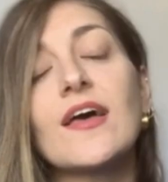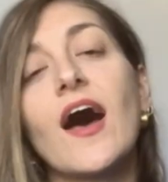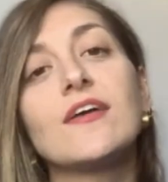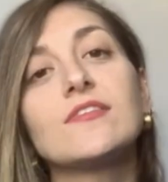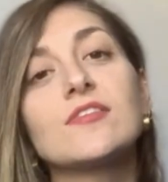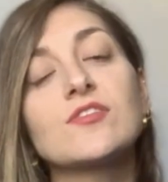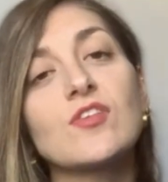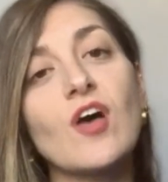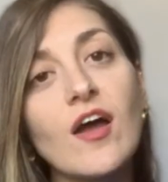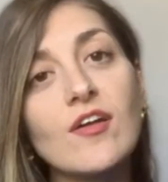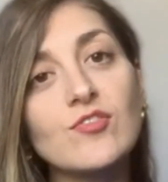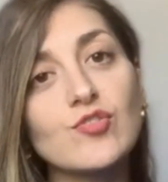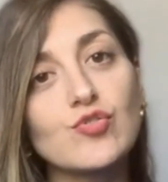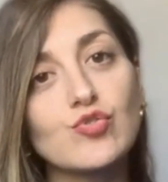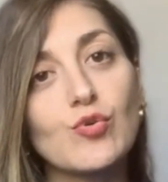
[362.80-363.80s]

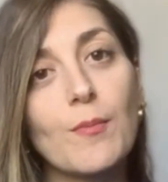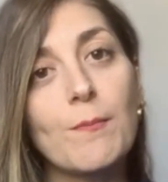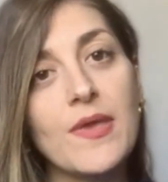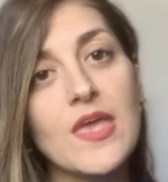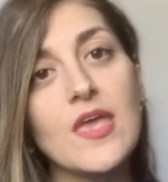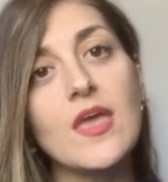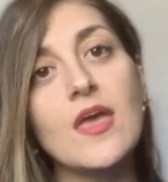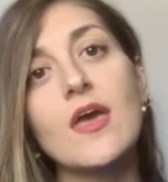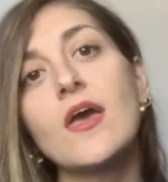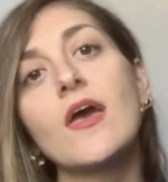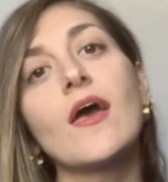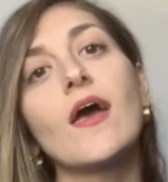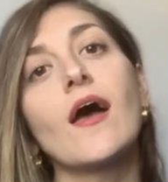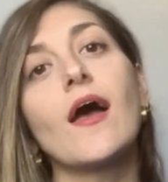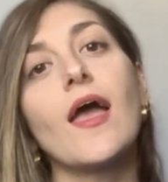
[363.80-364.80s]
started to be
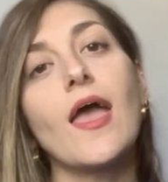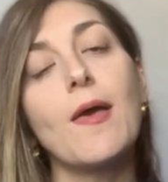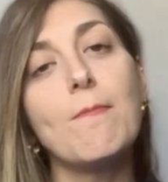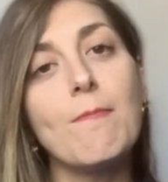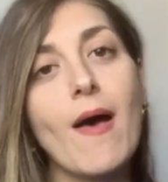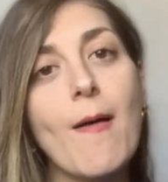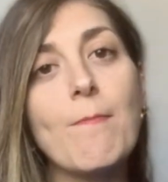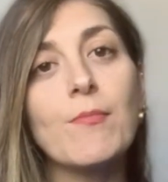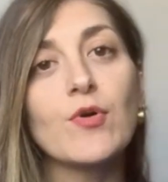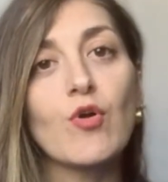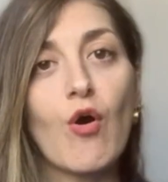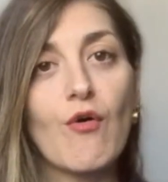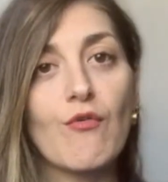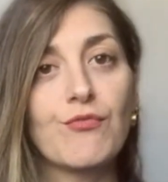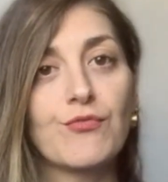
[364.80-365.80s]
a member
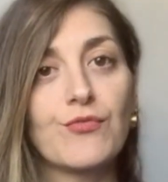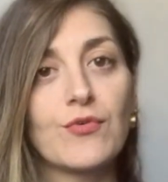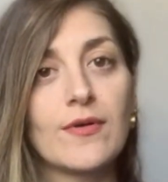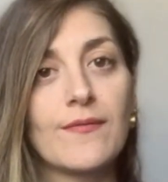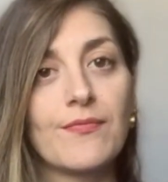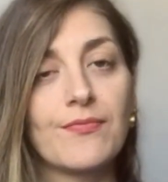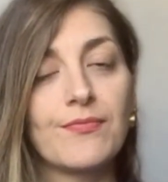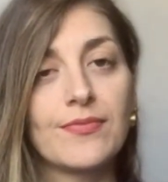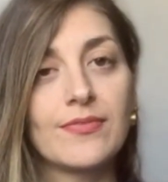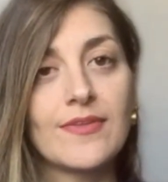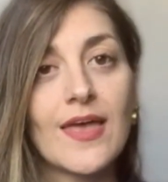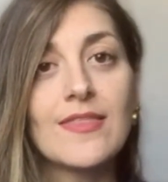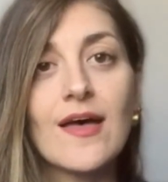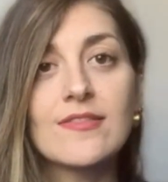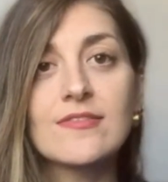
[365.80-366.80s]
of
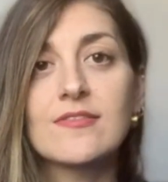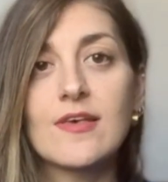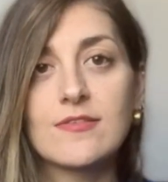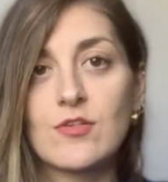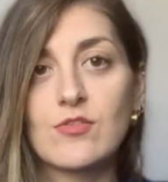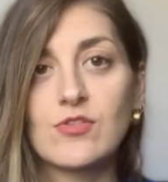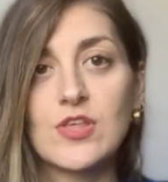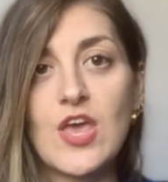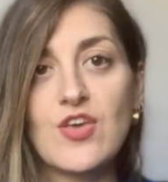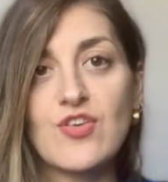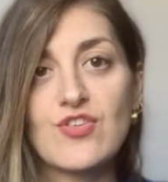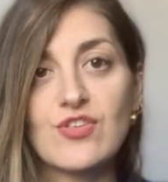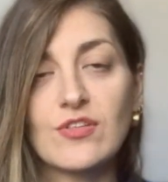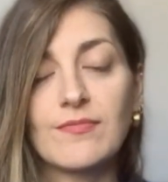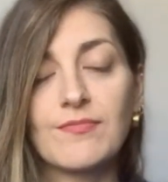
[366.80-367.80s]
tenants
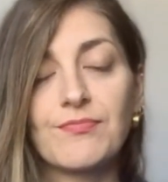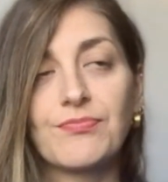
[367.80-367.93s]
association.